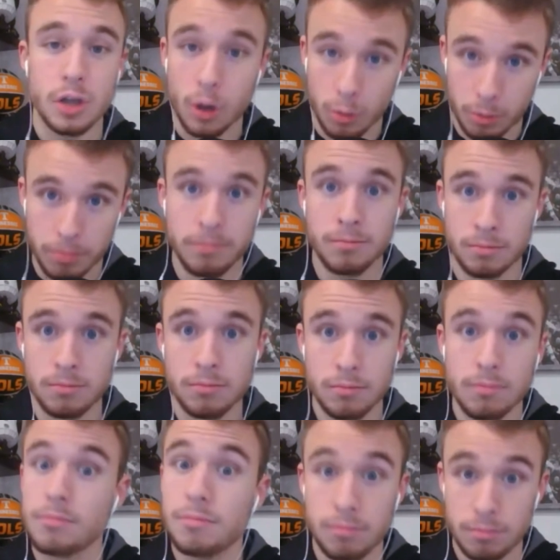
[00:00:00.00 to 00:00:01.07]
so
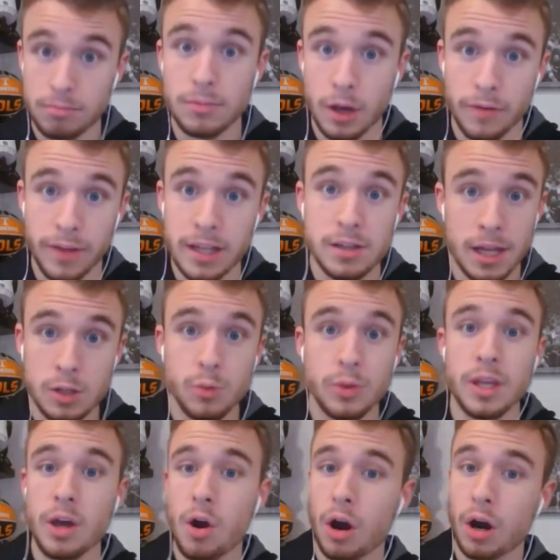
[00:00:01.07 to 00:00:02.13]
you know that's what
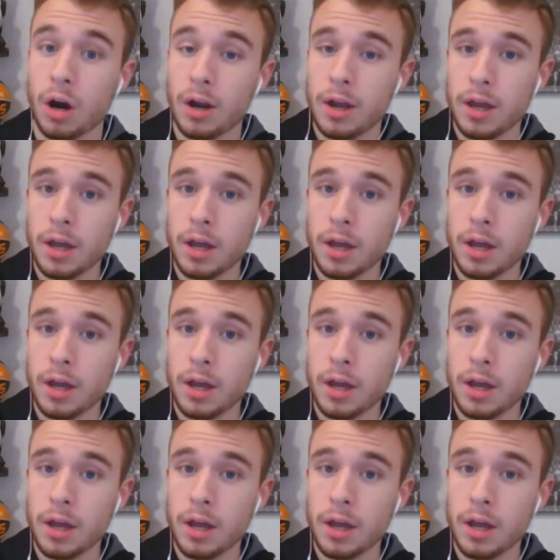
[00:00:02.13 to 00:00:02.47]
they are.